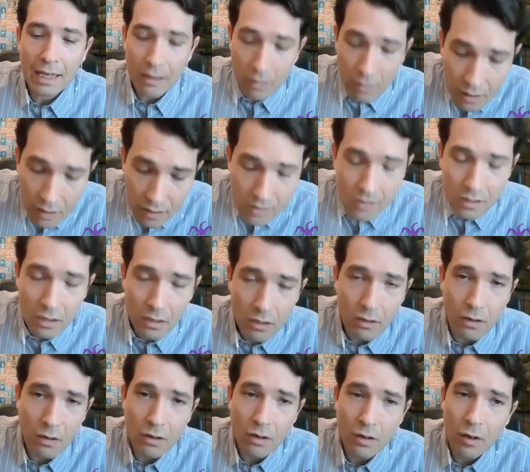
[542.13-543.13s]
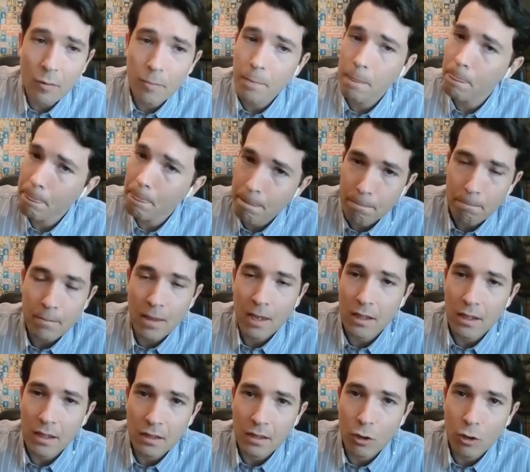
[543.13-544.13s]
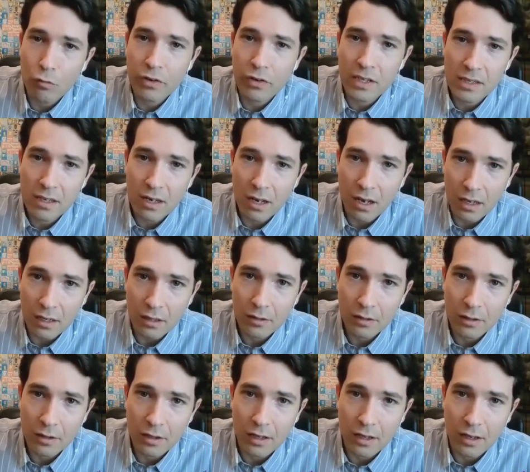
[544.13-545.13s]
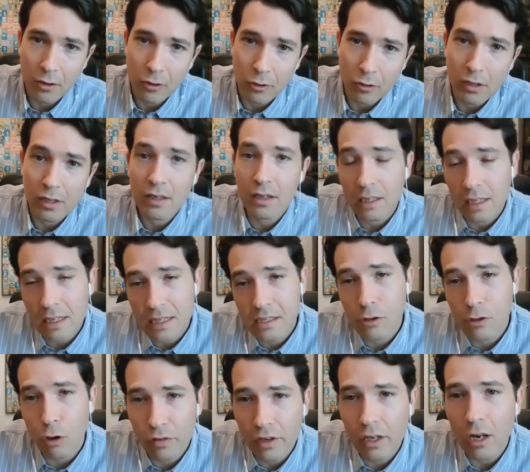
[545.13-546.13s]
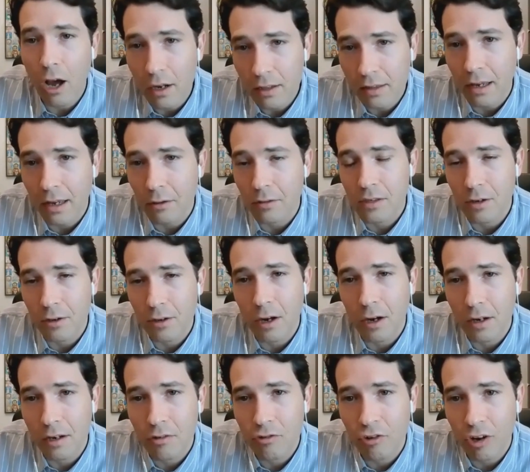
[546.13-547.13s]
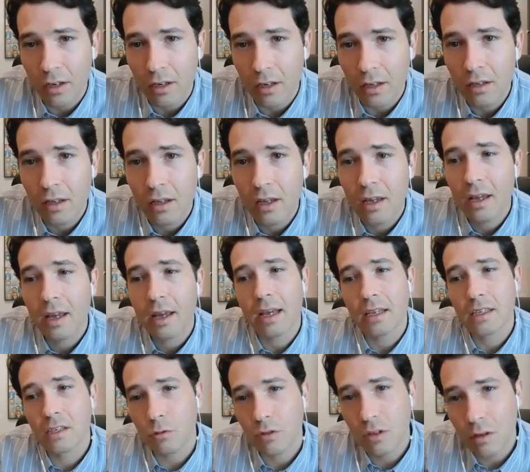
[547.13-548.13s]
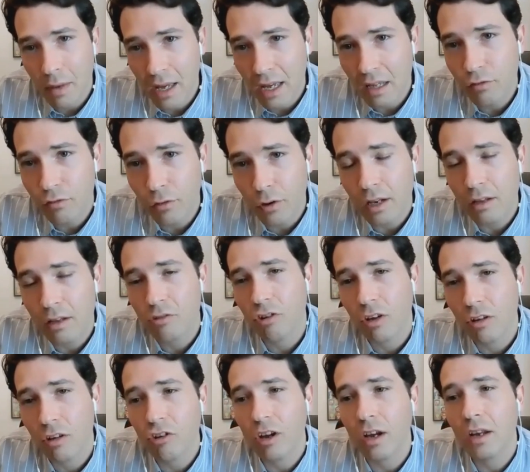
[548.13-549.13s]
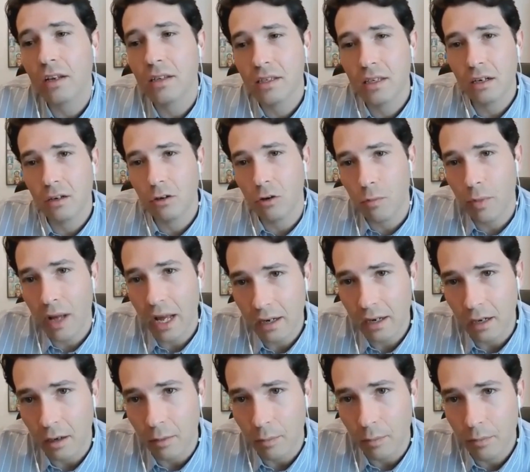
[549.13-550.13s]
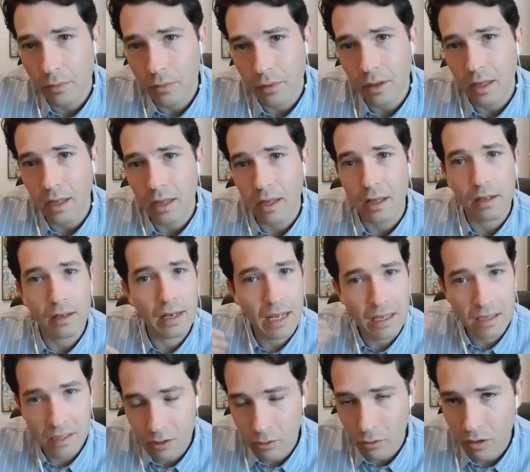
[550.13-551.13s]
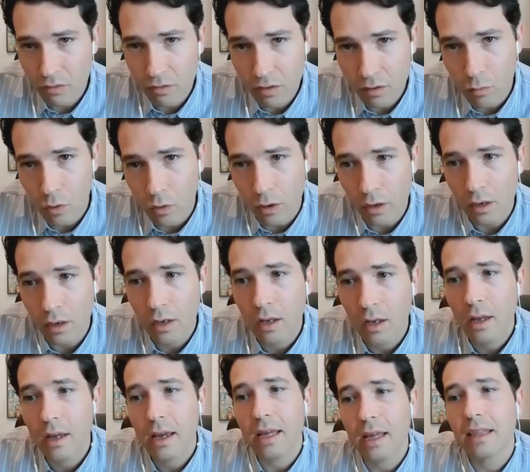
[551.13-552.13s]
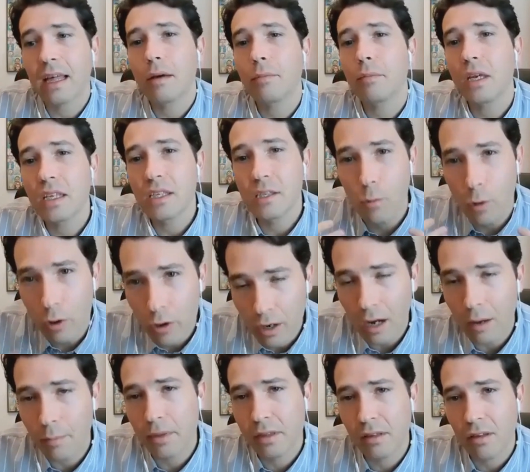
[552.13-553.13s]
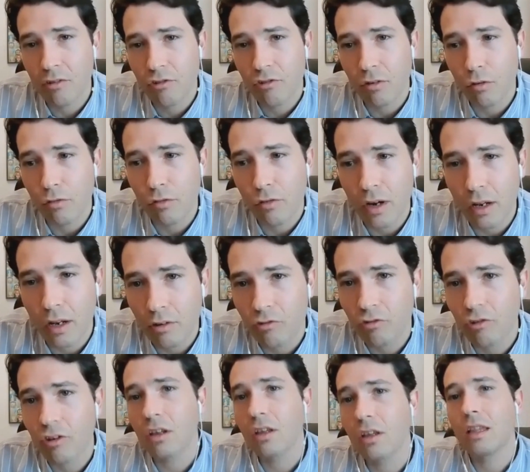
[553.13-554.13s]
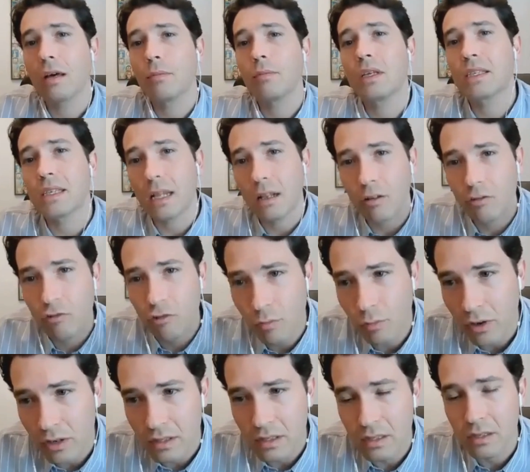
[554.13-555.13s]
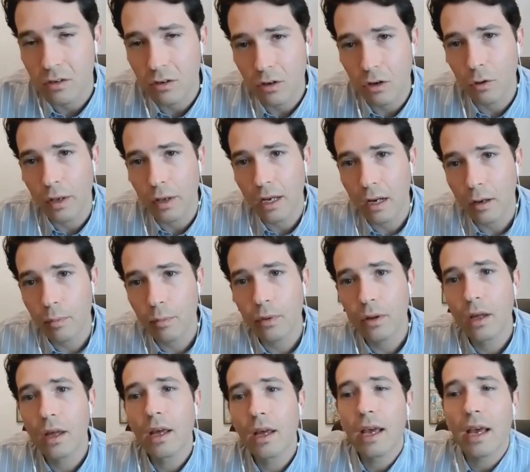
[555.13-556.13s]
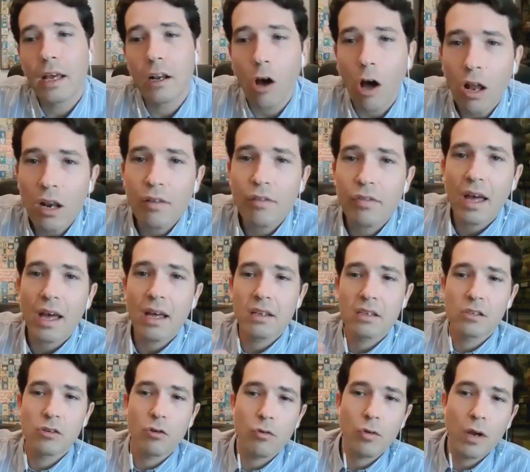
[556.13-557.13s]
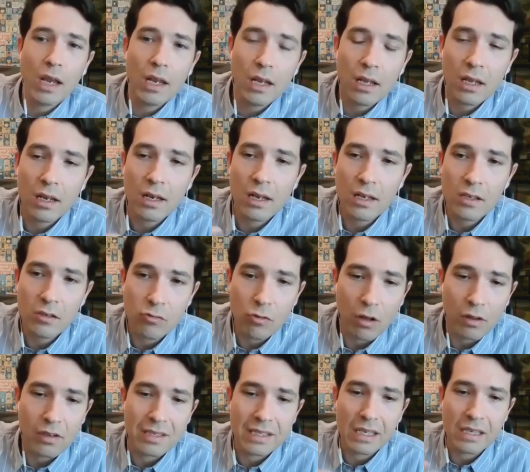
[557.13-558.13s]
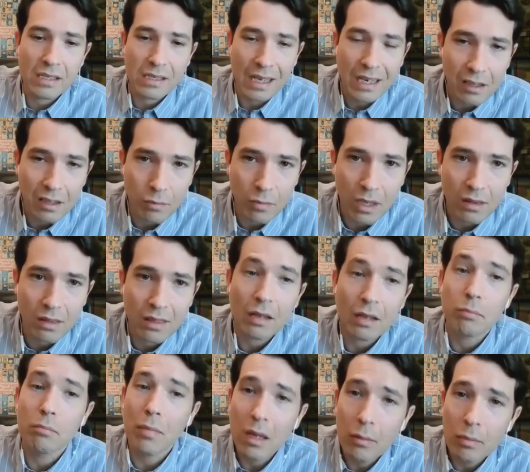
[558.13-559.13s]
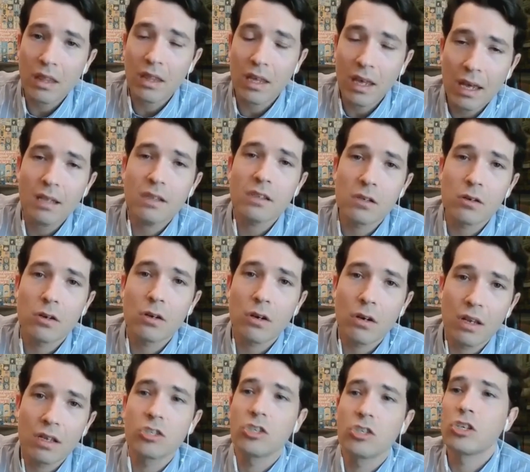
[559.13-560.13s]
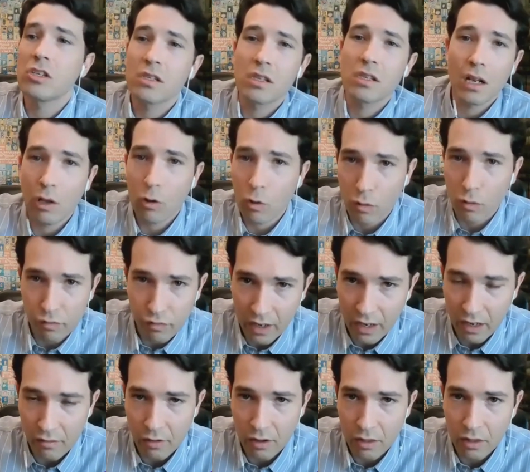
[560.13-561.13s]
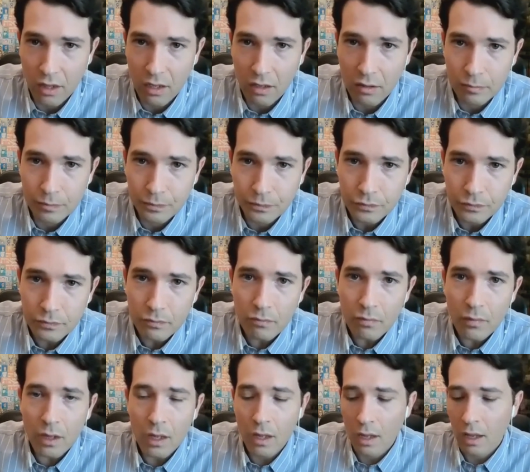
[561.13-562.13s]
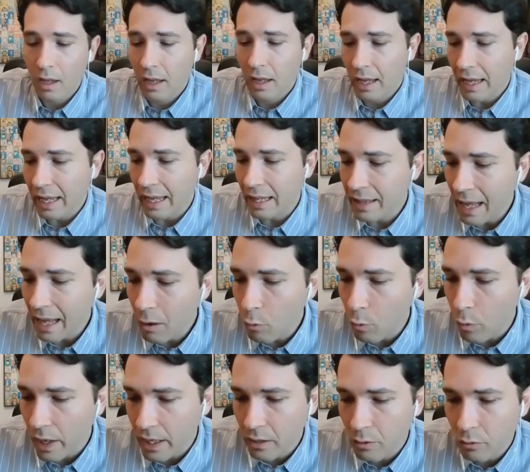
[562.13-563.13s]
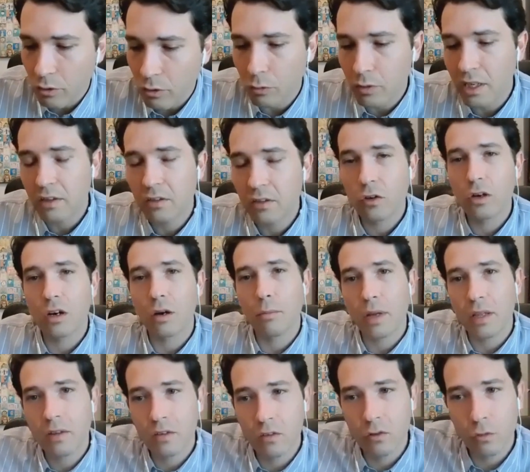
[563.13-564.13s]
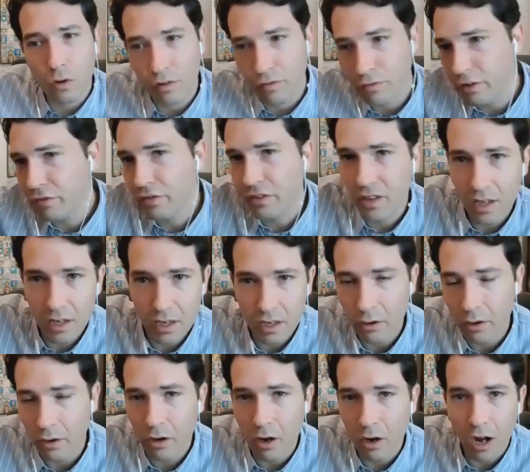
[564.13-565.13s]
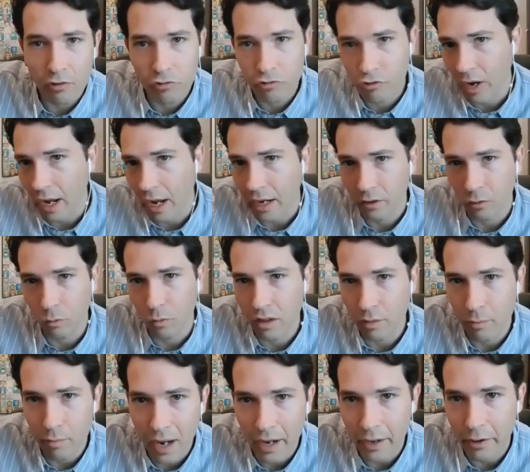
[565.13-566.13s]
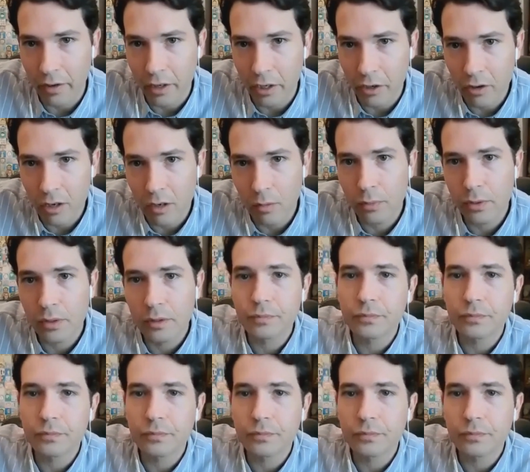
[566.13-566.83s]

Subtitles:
This year, COVID is gone, or at least COVID lockdowns are gone in China. And so demand for LNG in China is going to go back up, and next year even more. And that means more competition over LNG. That means LNG prices are going up. And all of that is creating in Israel this excitement that maybe the answer is just to liquefy everything. And that way, you don't need to commit to a 15-year contract with a buyer in Europe.